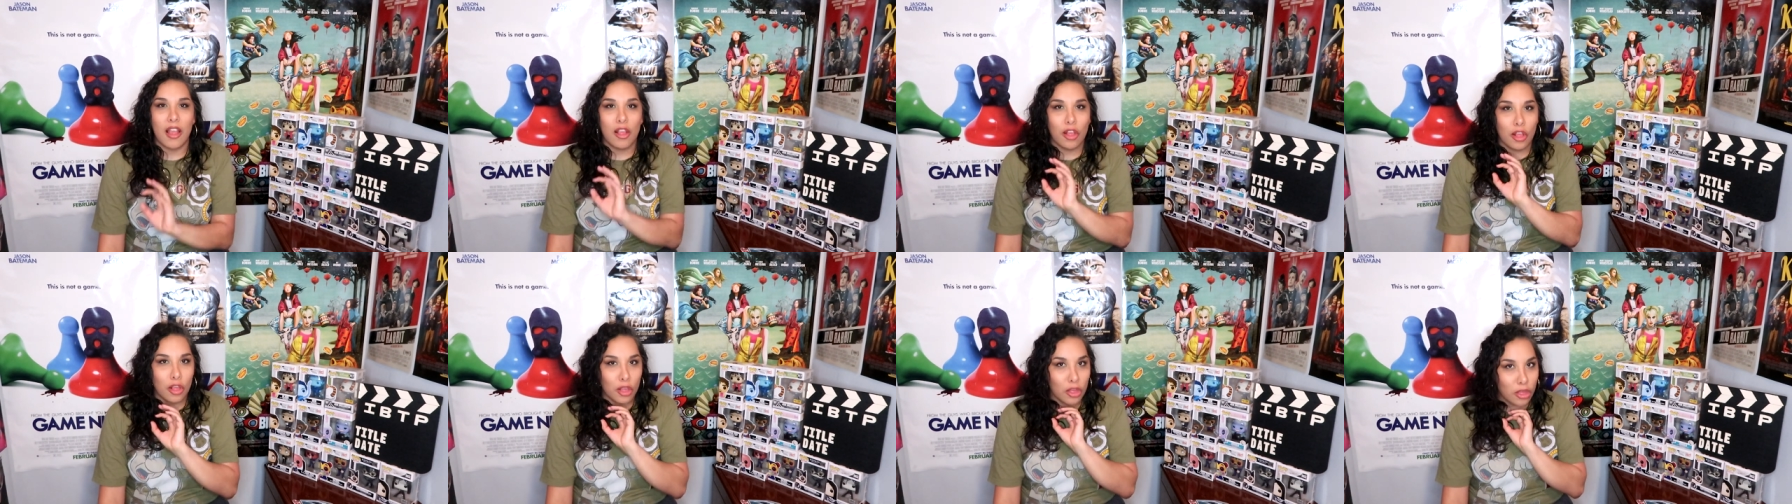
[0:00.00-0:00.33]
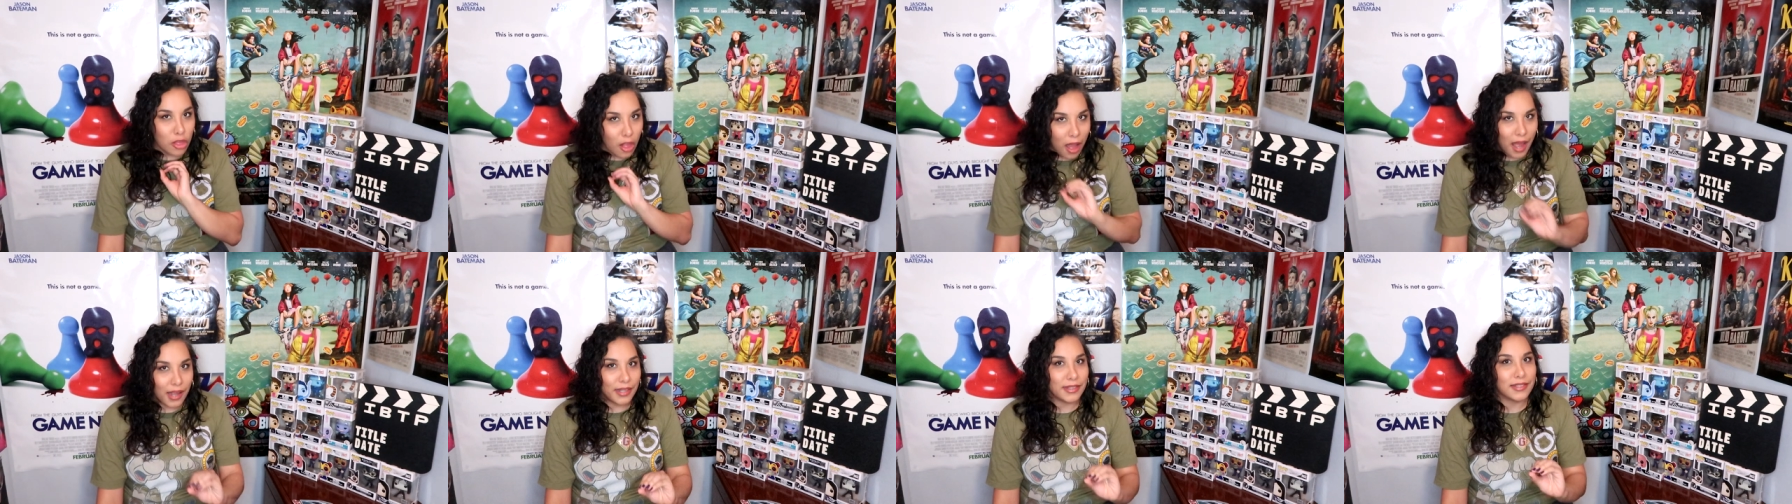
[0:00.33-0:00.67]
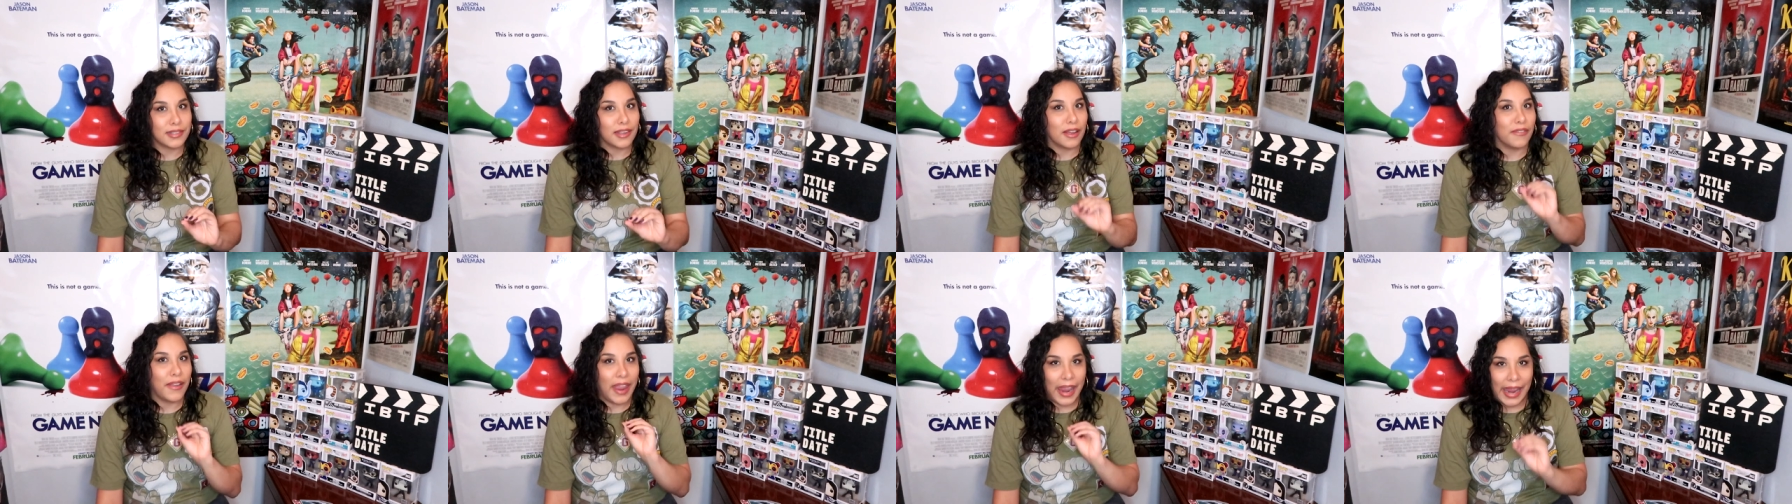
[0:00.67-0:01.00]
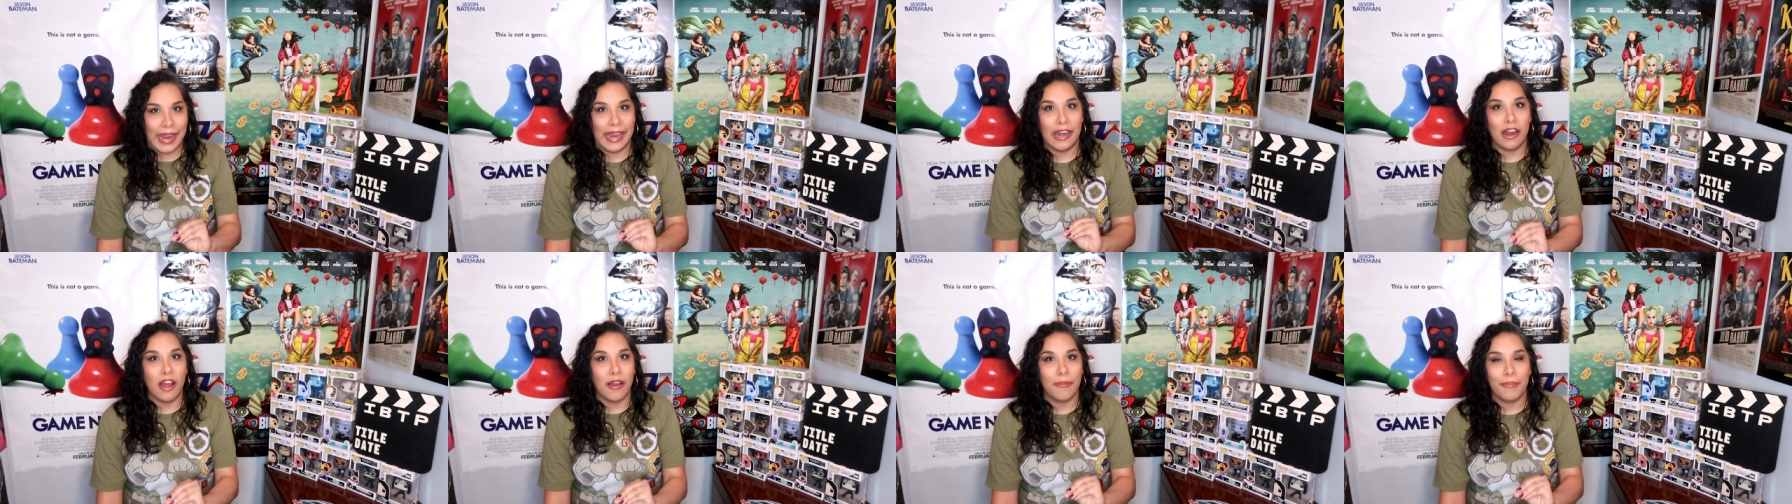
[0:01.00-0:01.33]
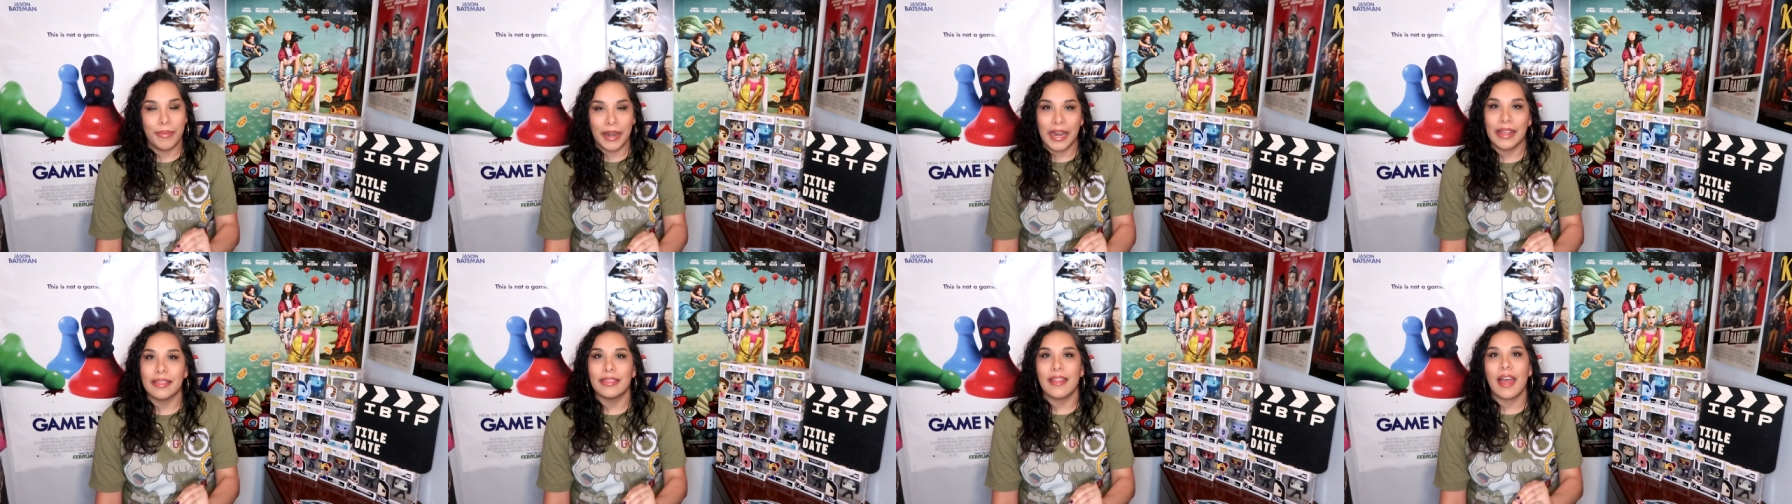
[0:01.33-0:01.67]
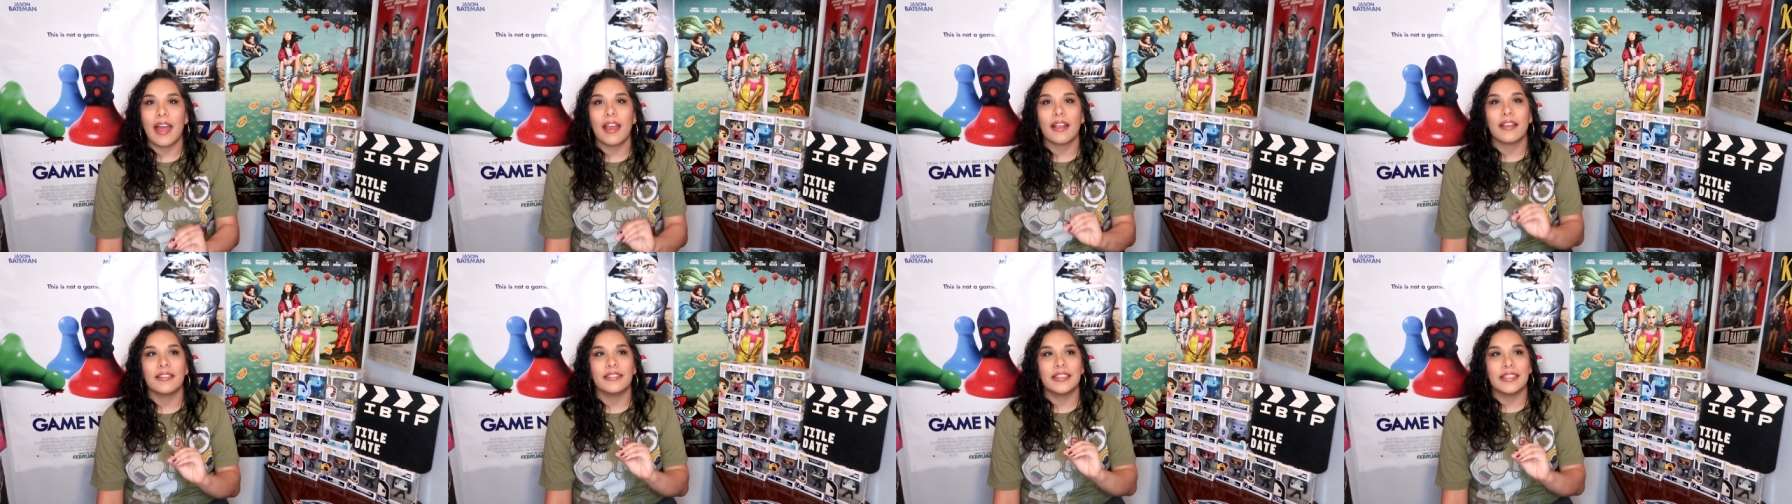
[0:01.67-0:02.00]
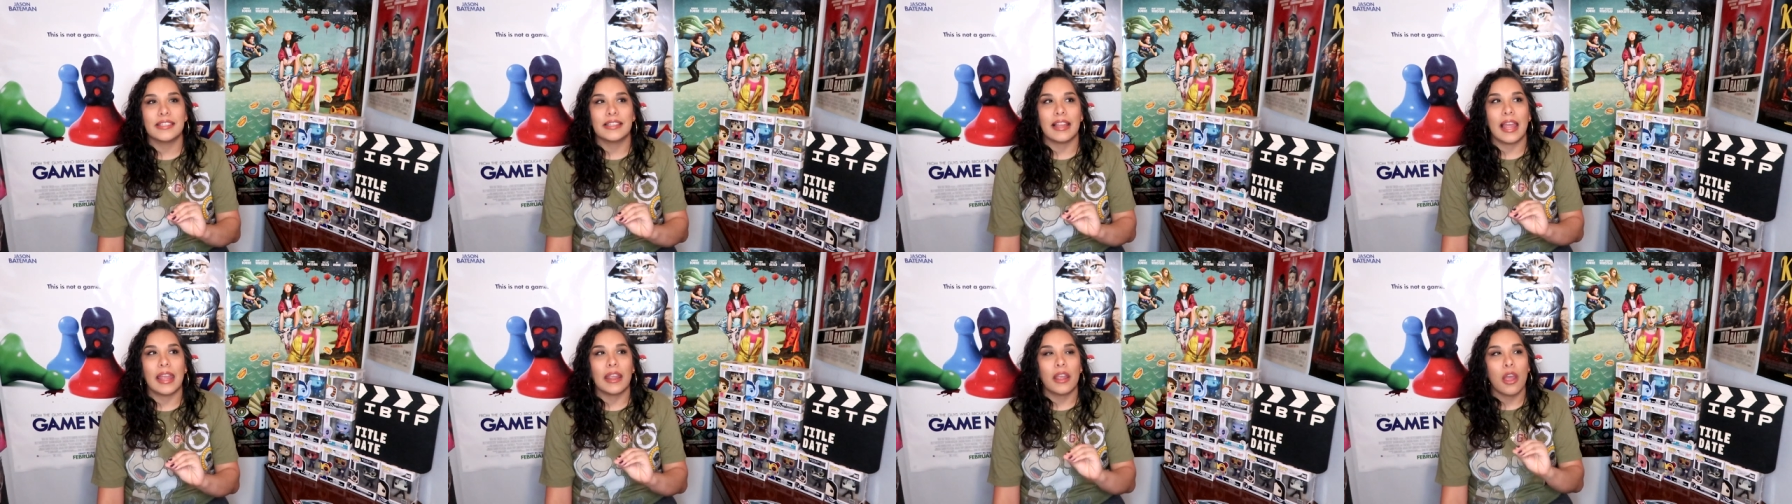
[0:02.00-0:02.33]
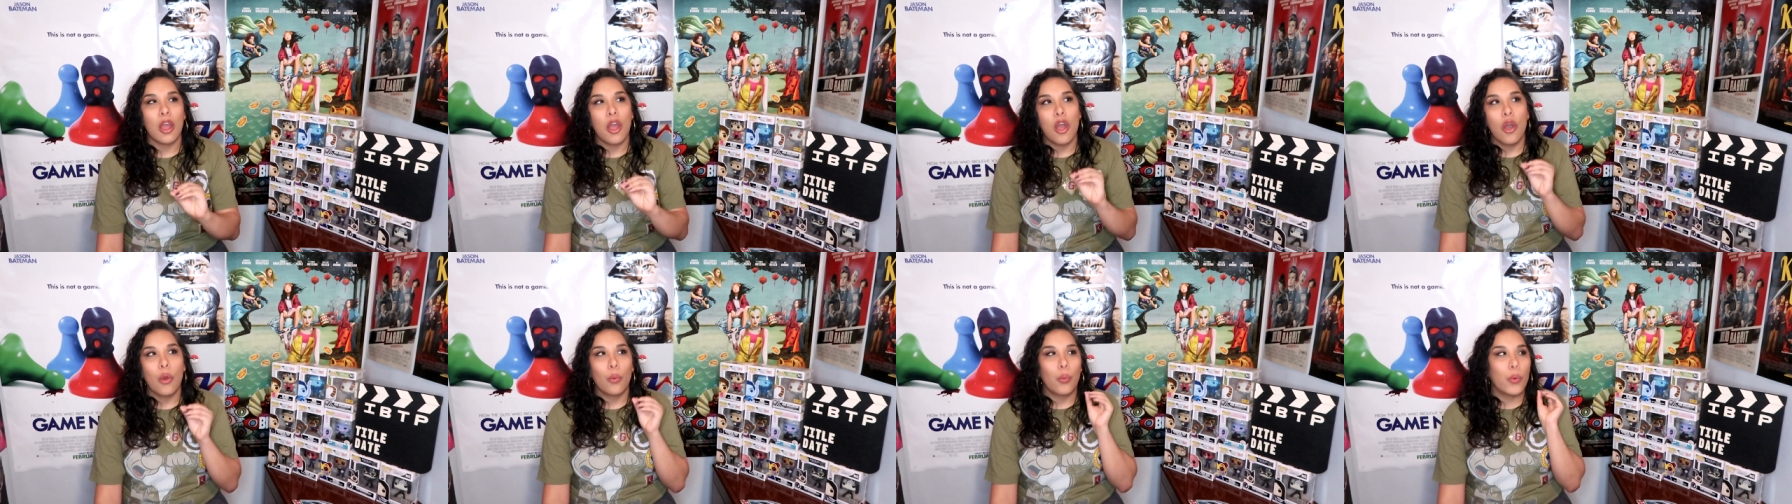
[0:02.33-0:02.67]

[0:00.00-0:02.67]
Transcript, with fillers: a lot of hate on brenda because it's like